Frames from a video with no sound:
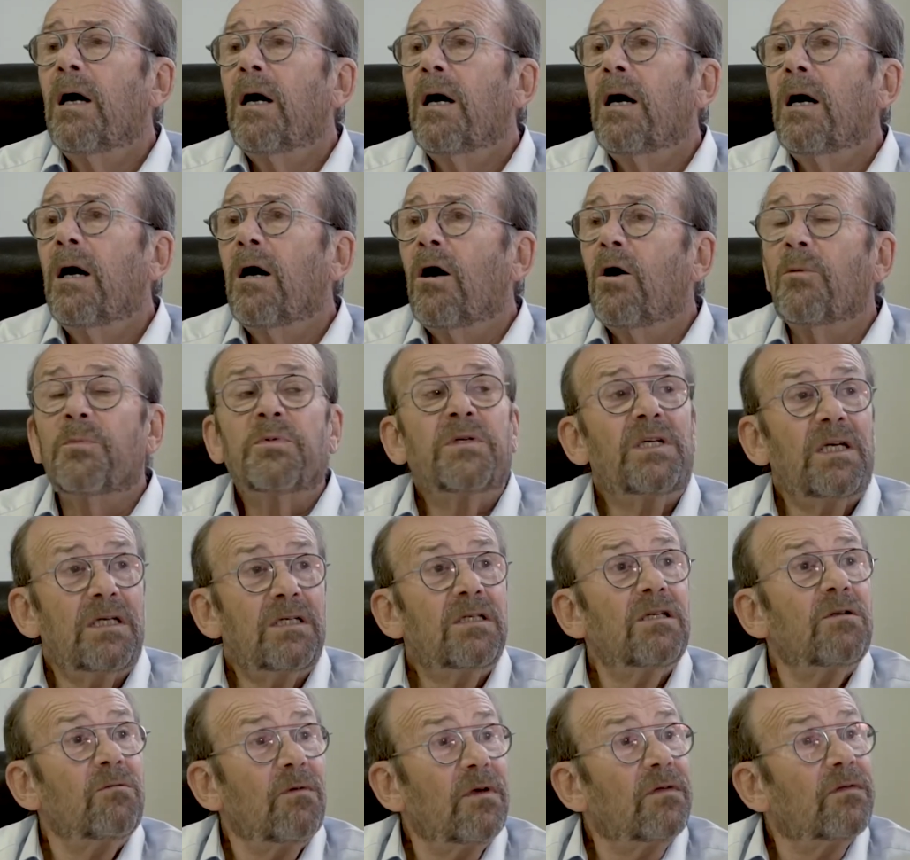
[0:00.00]

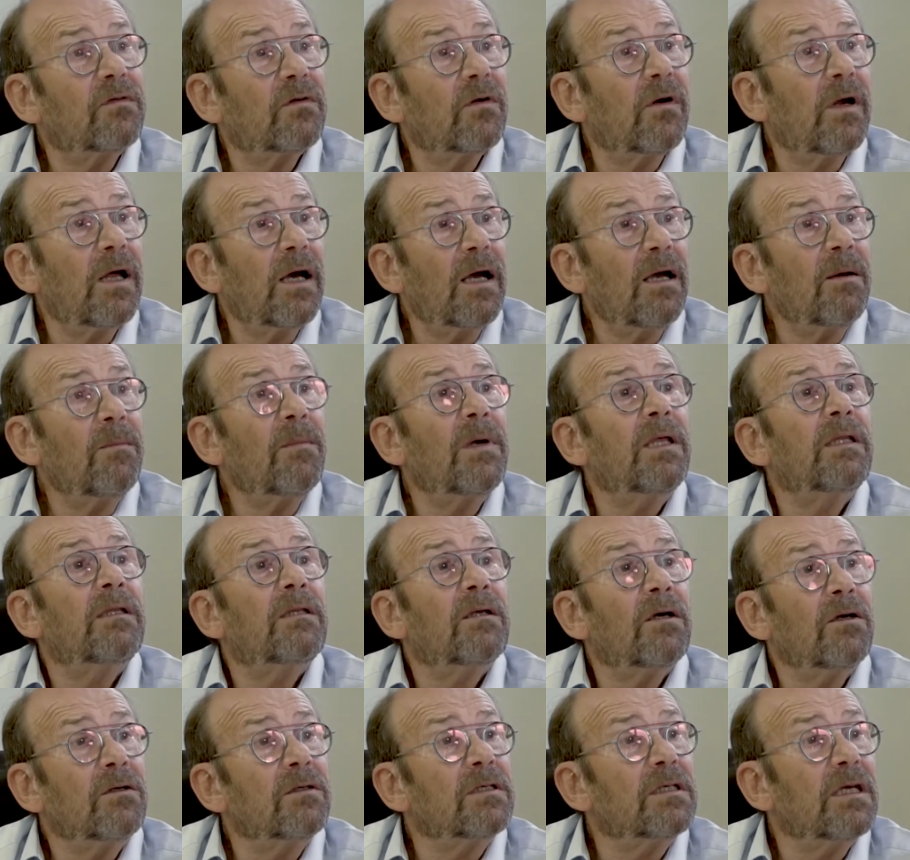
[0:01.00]
obsession with crime
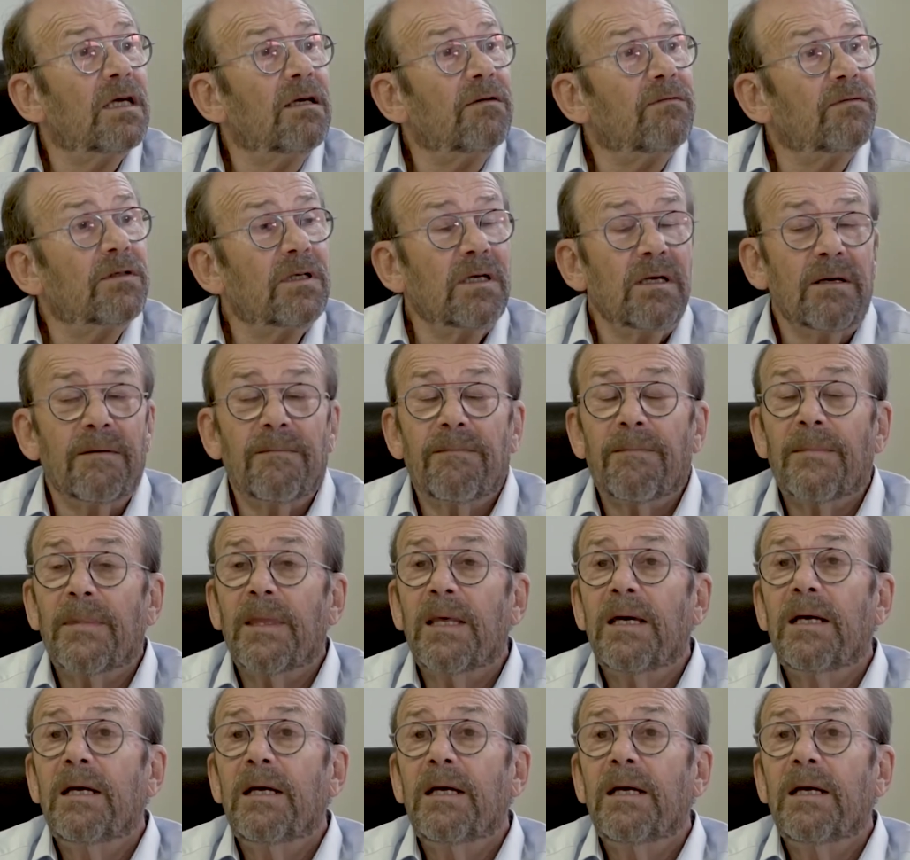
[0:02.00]
and safety.